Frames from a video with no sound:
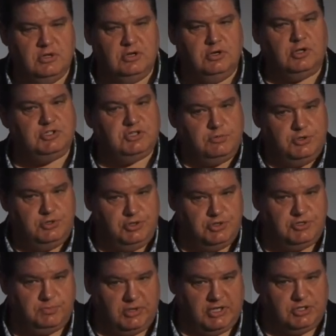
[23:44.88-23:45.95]
not to
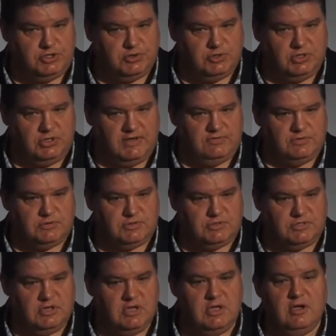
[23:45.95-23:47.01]
reduce blood sugar levels